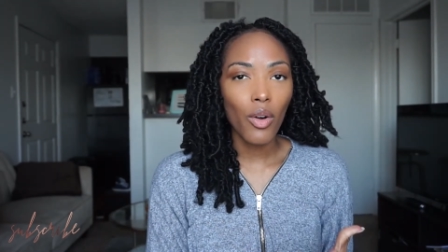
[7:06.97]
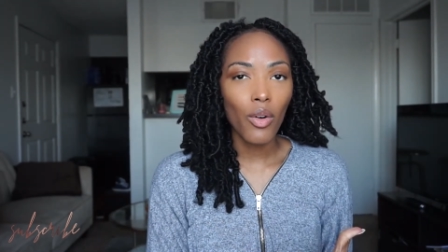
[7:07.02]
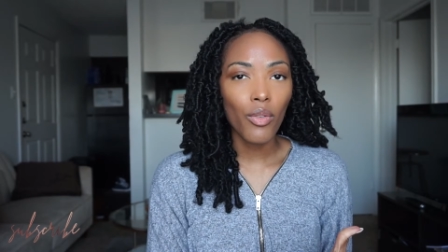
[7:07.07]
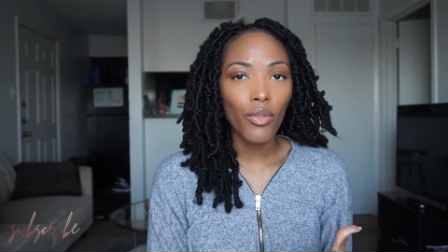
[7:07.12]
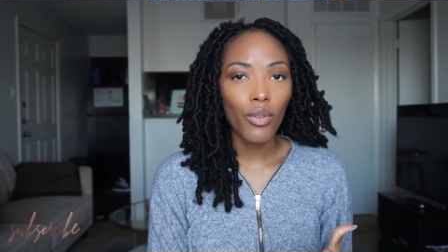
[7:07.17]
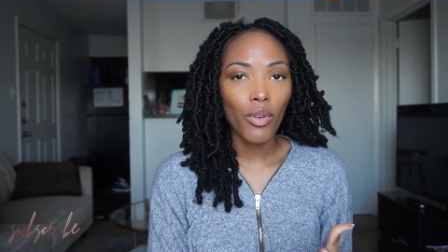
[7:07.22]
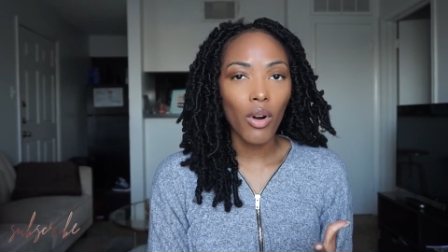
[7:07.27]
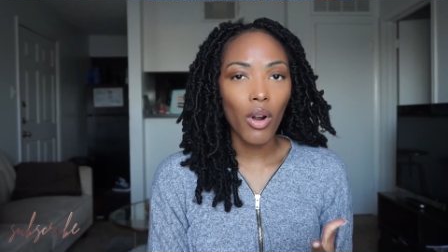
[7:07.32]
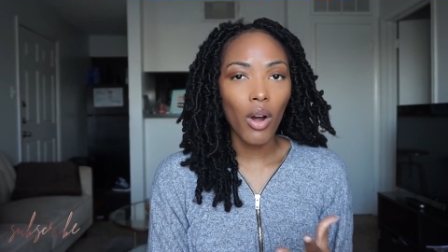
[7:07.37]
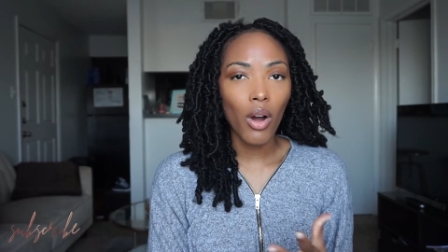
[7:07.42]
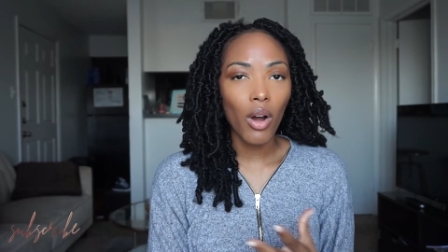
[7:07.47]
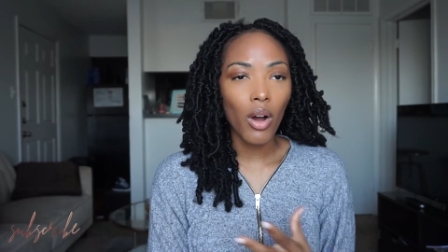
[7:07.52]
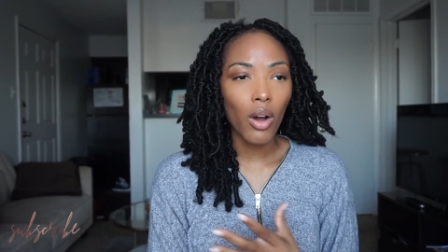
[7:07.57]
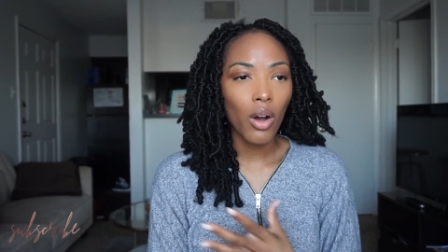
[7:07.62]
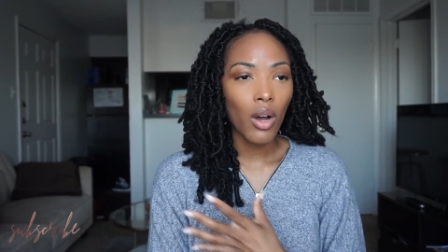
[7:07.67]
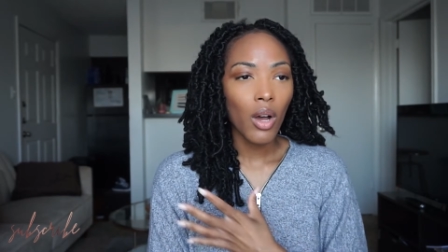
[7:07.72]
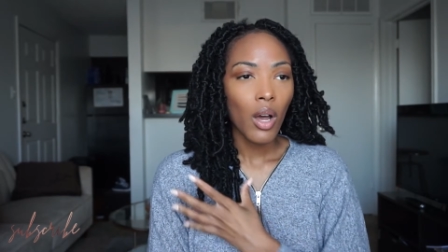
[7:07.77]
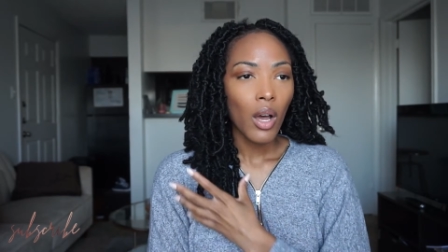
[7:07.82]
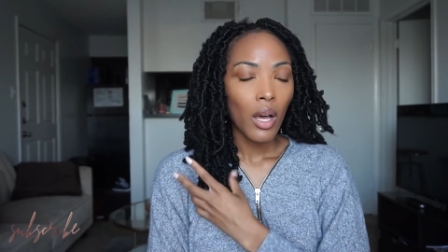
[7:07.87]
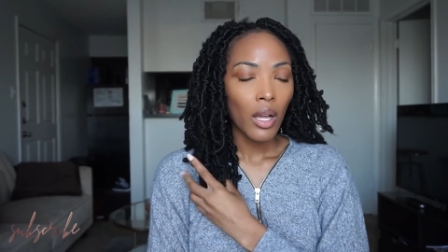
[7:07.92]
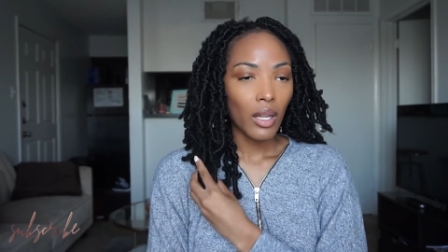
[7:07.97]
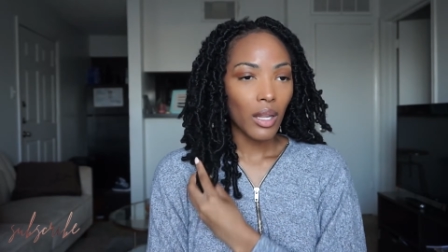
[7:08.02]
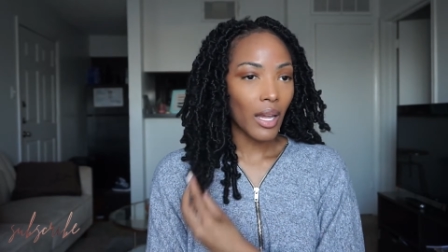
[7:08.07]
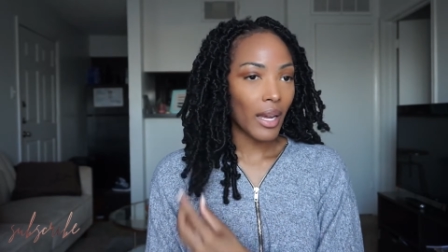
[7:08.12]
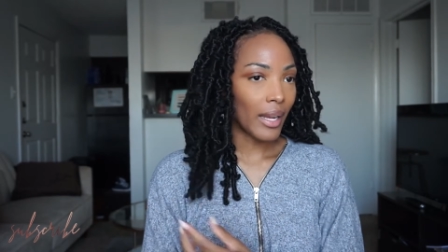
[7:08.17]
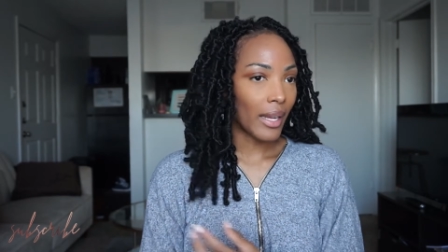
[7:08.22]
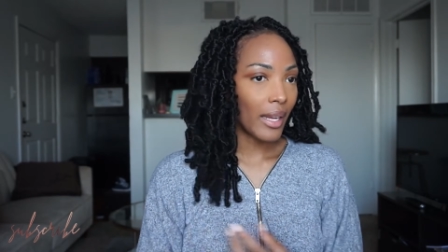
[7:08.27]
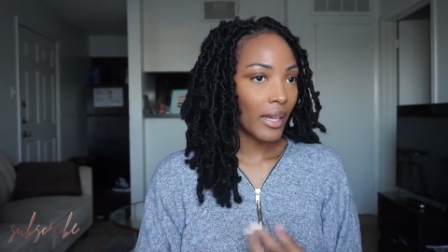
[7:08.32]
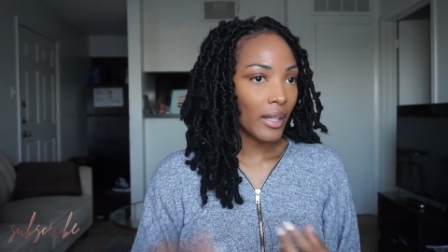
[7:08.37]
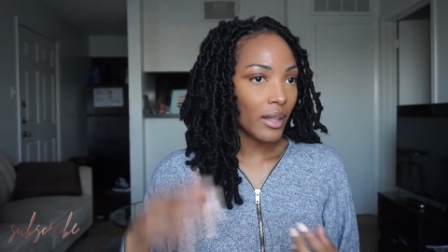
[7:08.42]
overall,
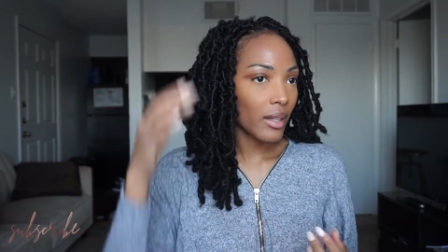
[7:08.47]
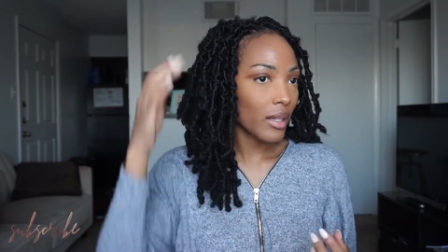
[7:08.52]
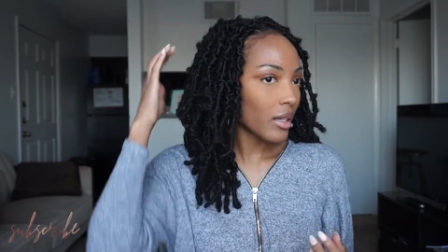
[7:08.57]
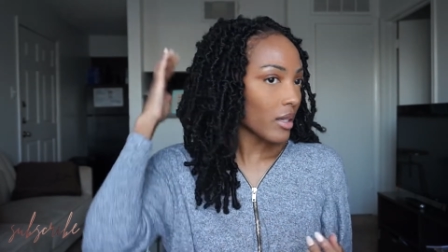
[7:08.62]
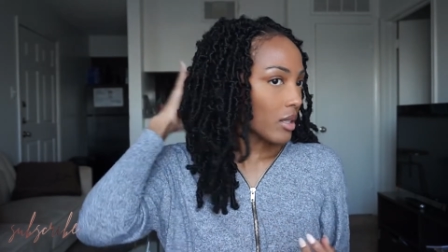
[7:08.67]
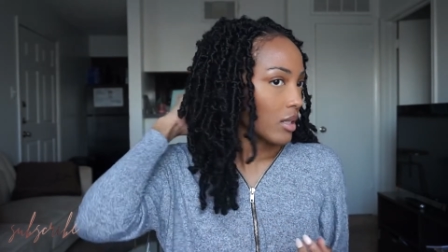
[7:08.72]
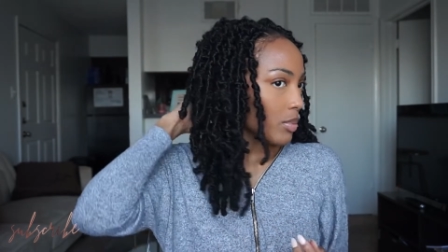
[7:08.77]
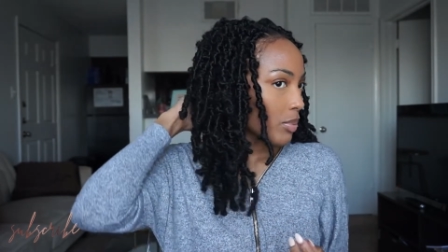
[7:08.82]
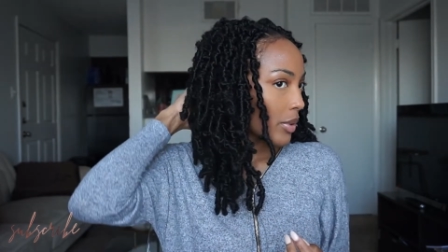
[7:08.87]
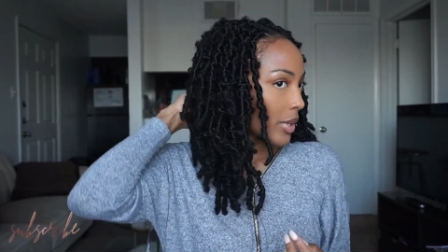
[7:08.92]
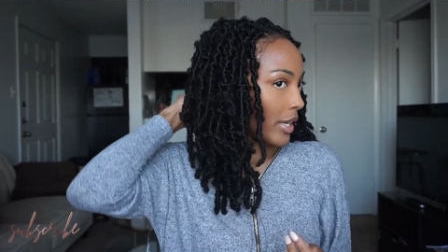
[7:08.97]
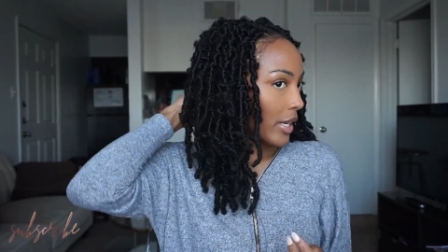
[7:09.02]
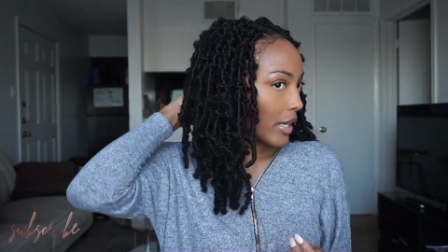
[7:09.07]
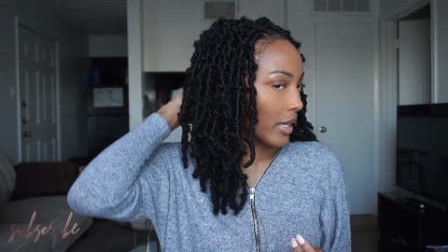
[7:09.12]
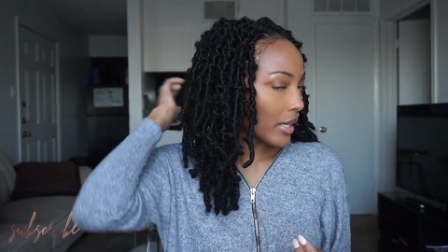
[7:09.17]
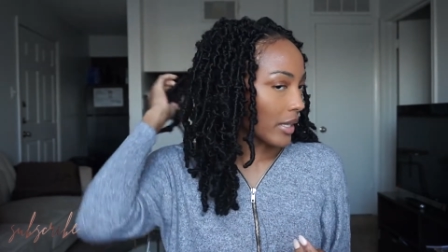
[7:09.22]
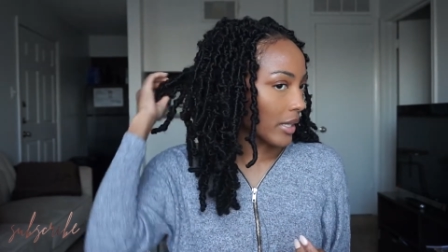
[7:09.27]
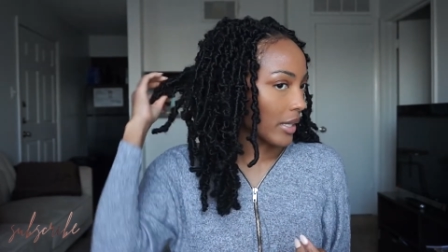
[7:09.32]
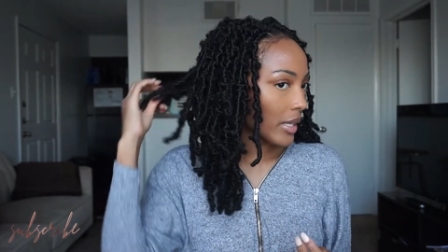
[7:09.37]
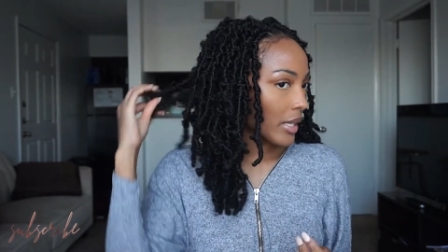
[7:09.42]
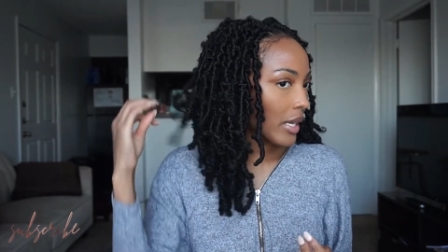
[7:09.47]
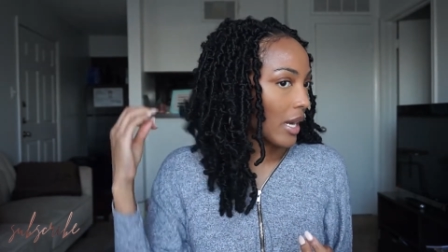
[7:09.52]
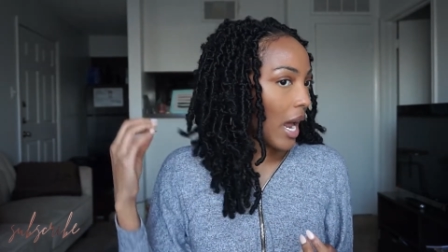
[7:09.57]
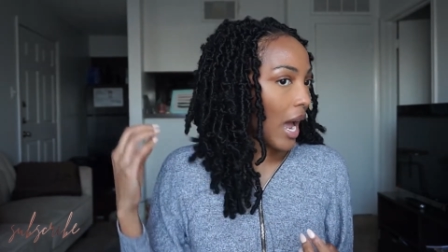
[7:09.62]
like, it looks pretty good.